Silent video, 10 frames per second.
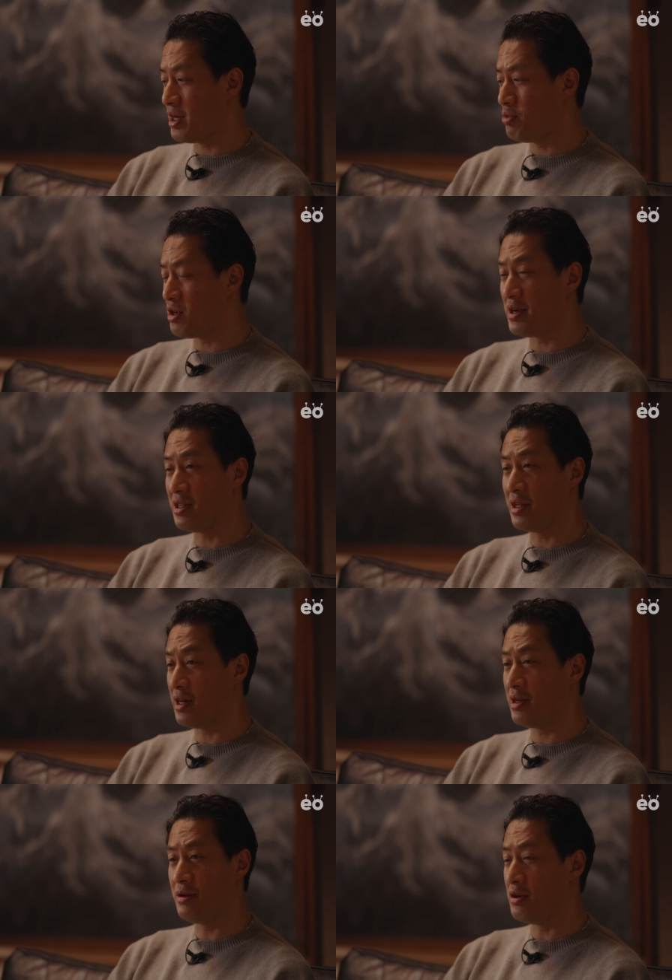and put them
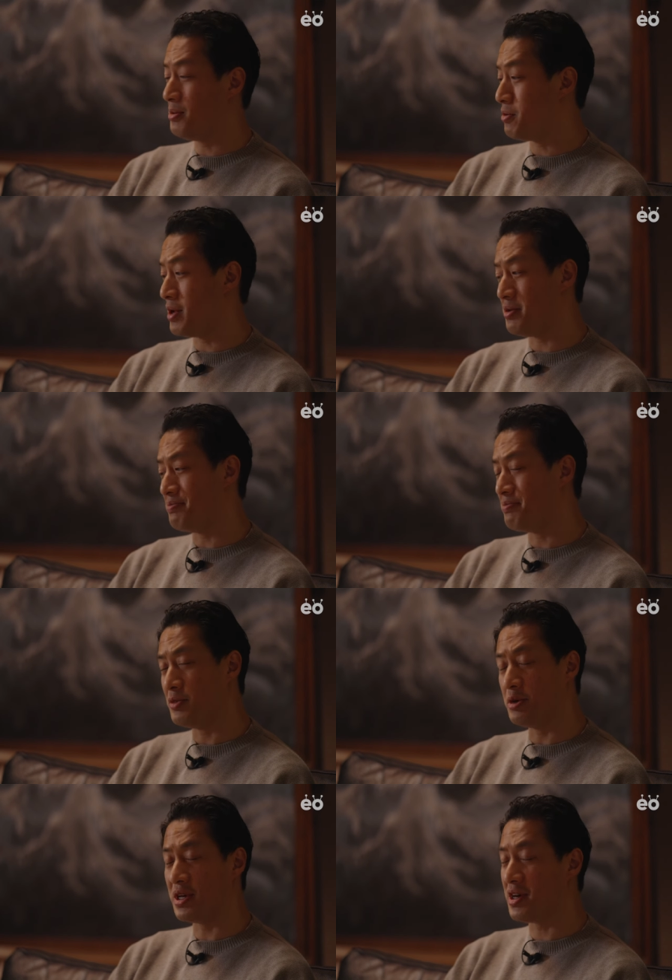online. Nobody read them, nobody